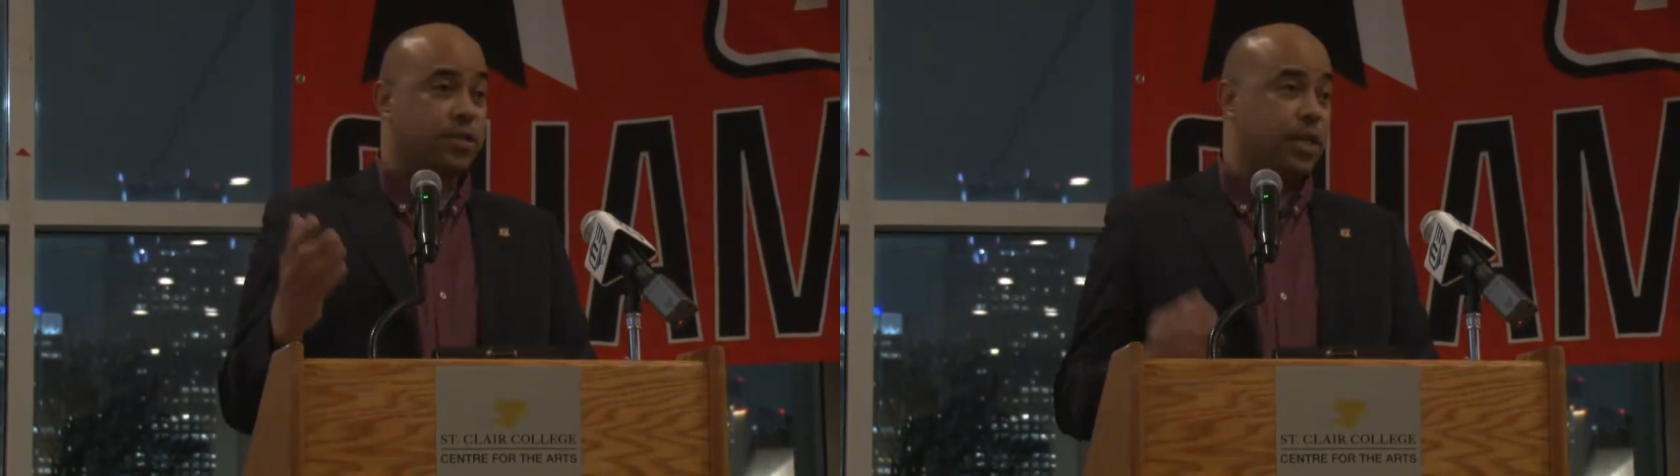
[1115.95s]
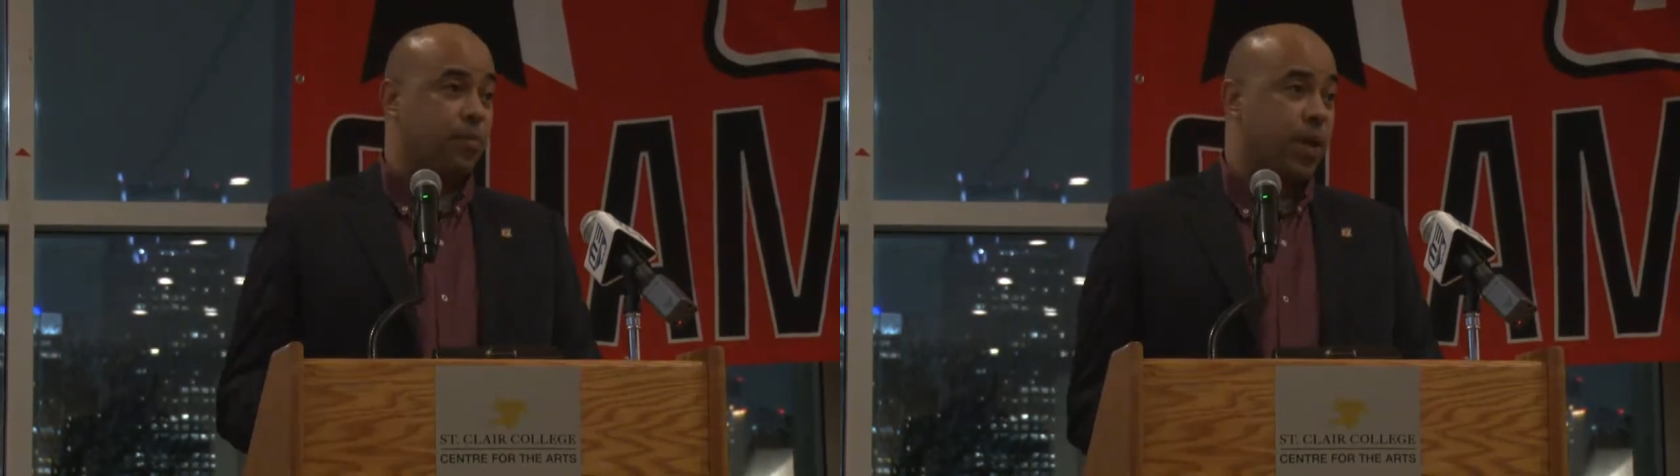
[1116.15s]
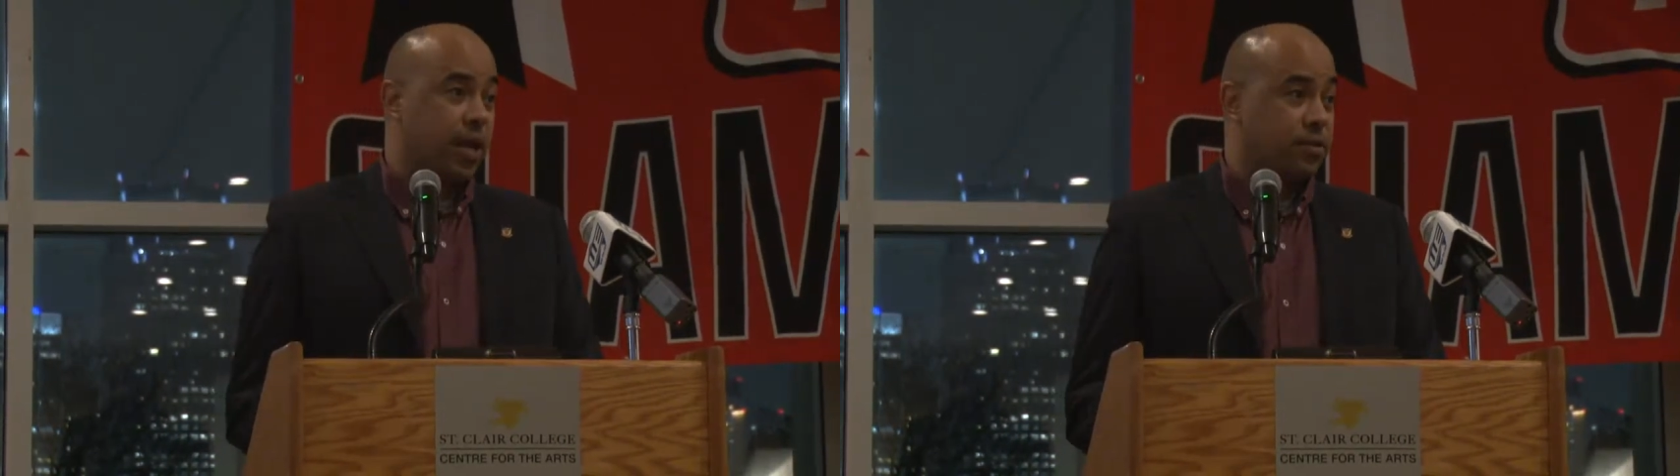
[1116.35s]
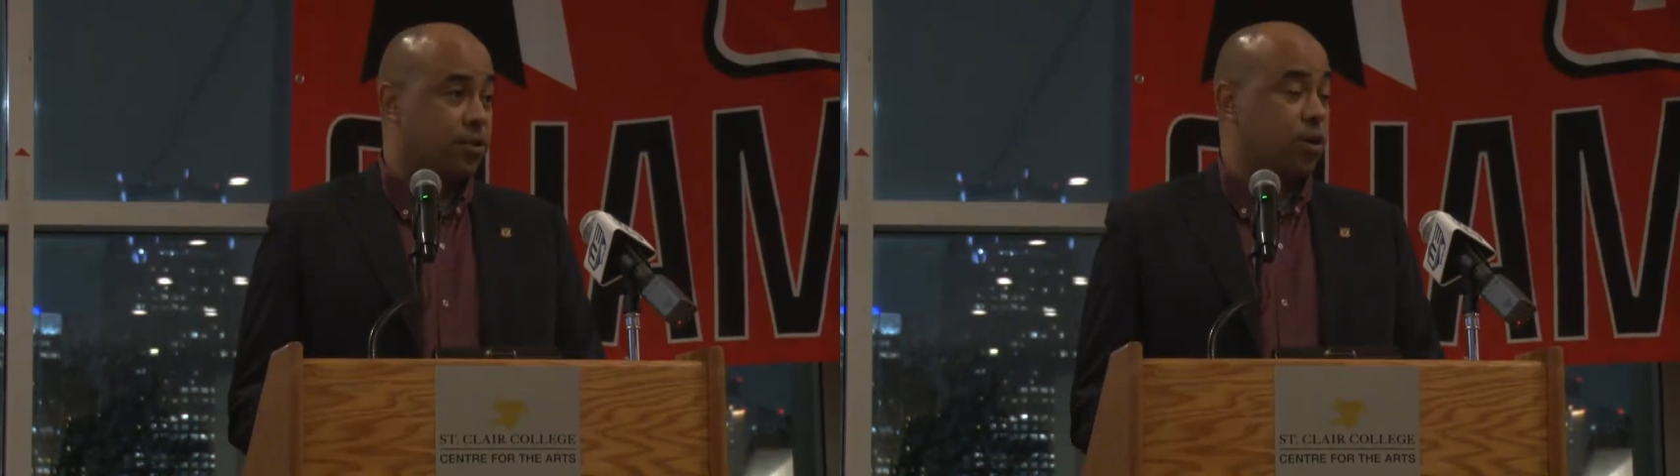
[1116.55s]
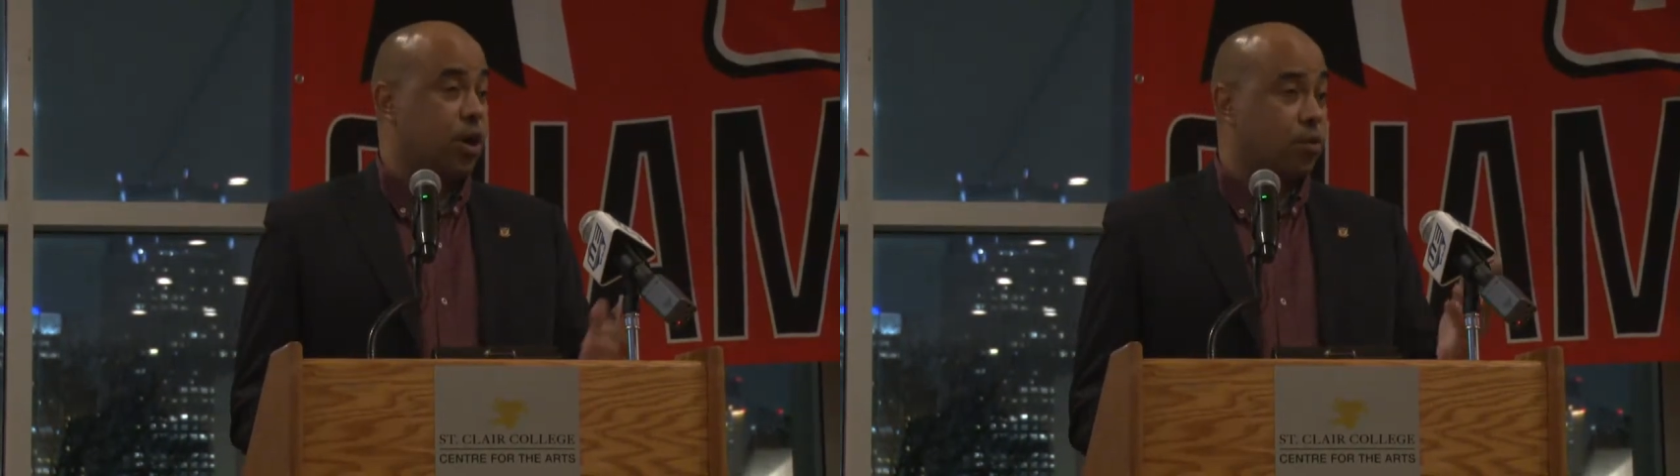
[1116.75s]
teammates,
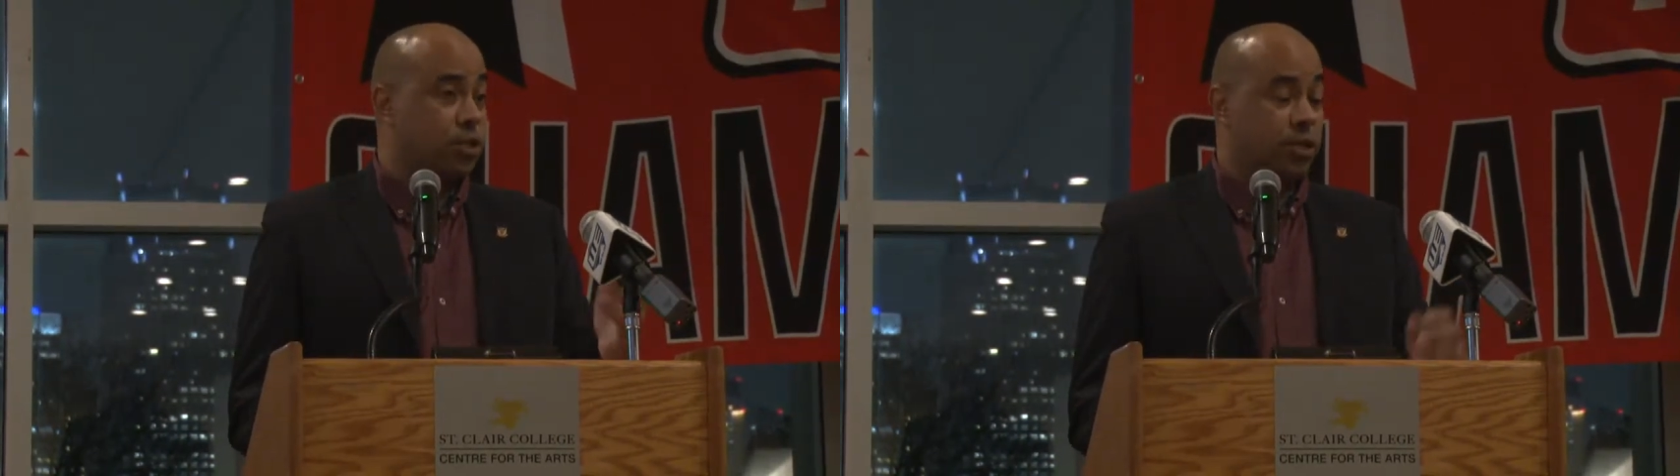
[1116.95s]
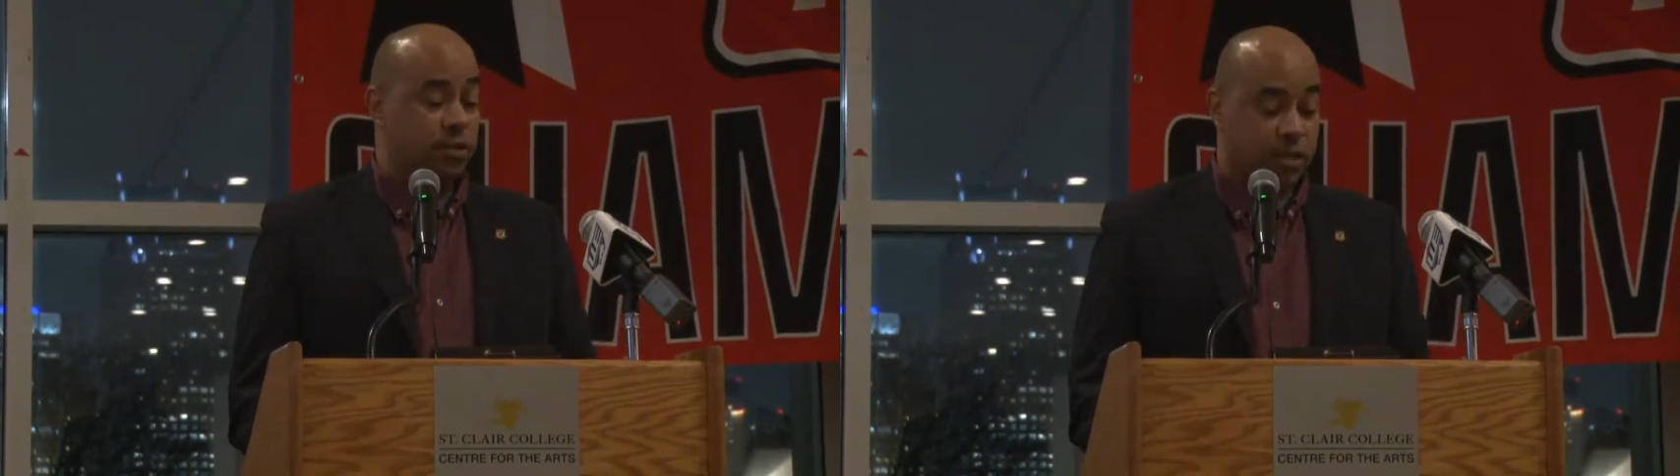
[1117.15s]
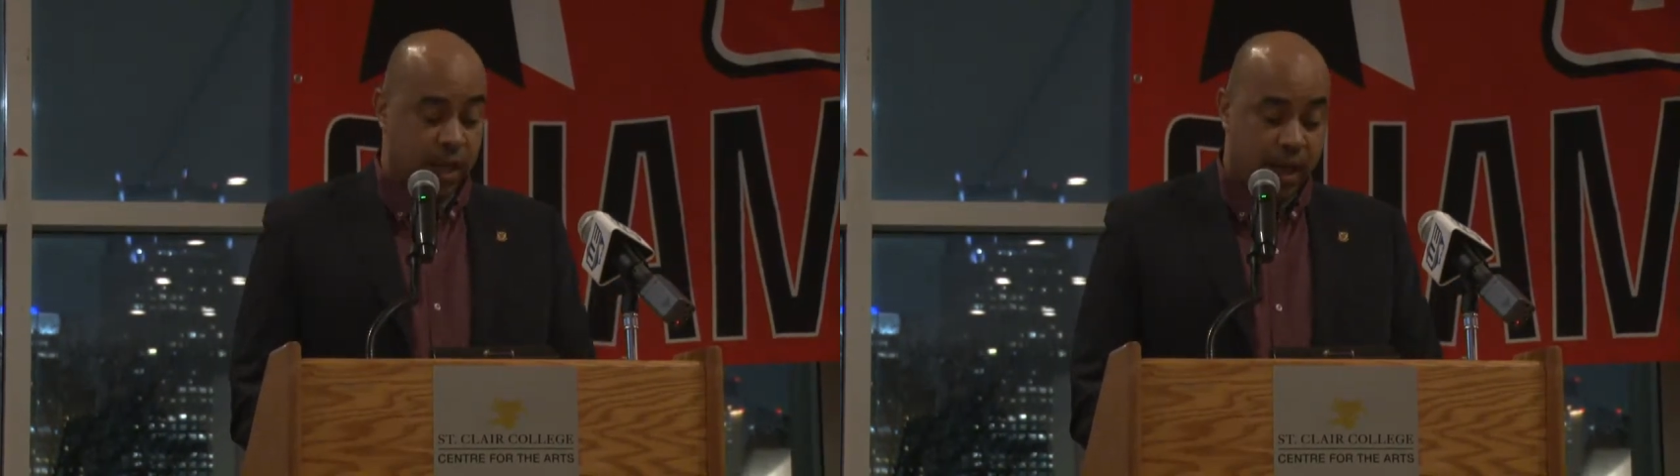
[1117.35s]
your coaches,